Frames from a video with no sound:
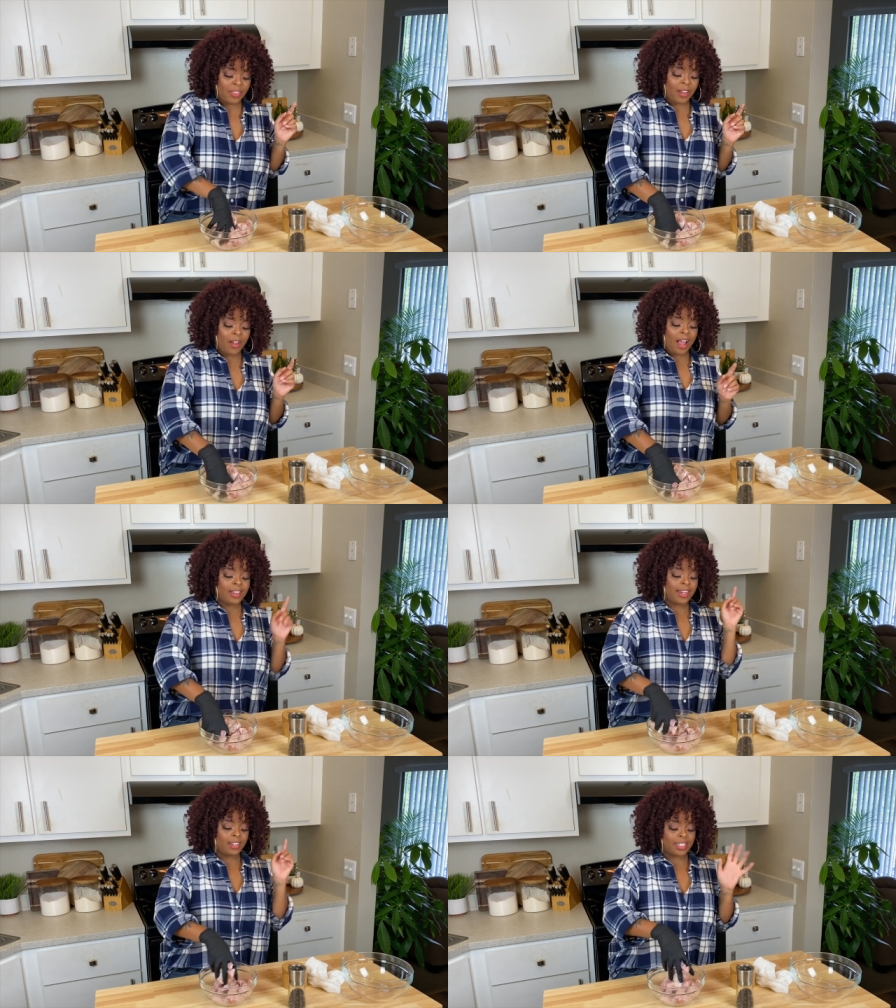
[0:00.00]
There,
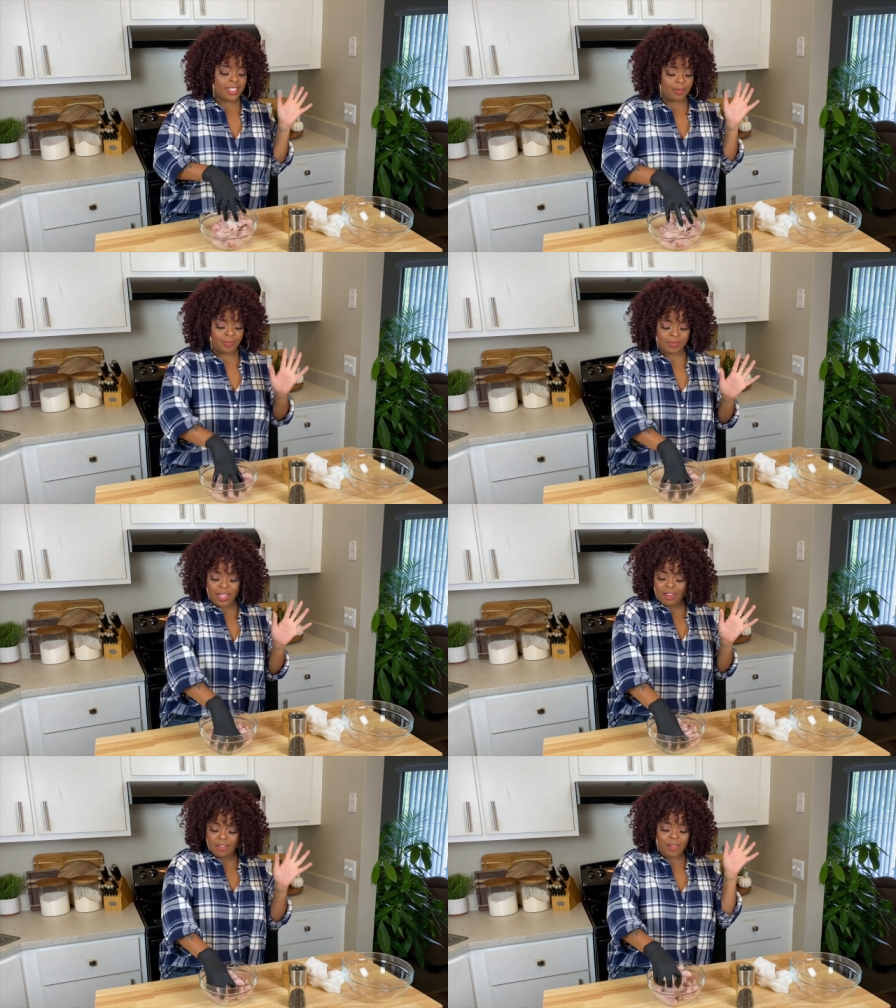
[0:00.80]
now listen,
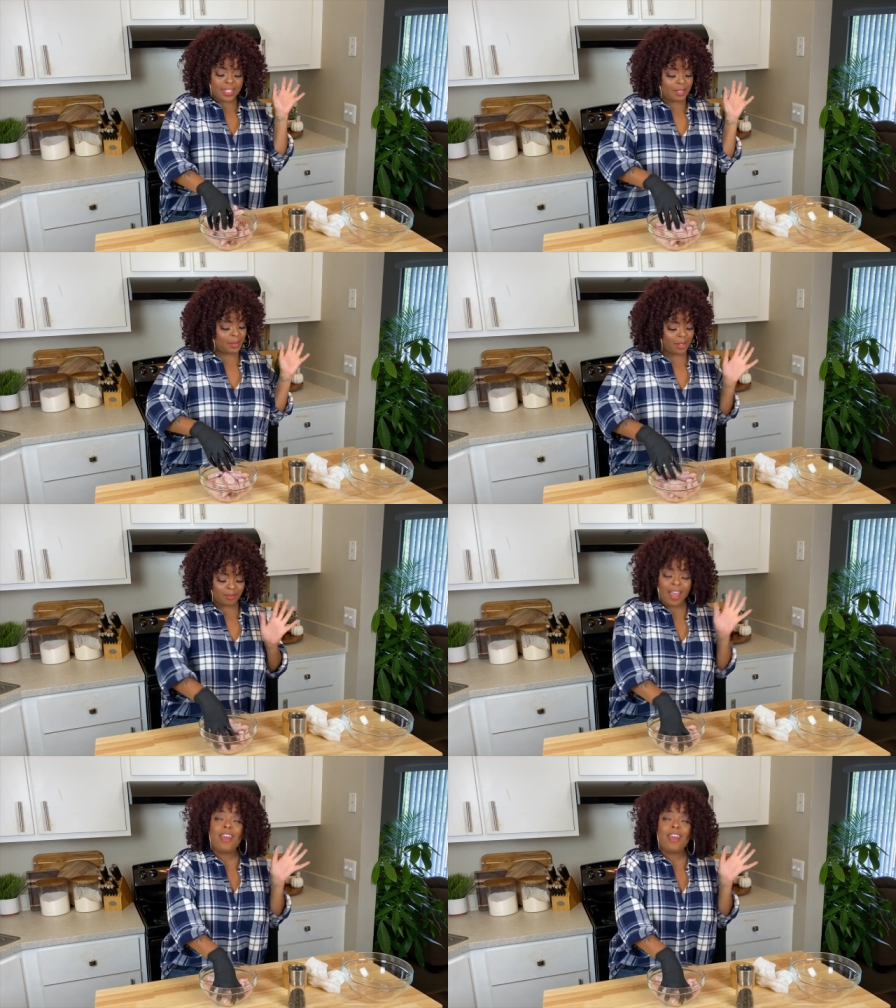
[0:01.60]
every recipe,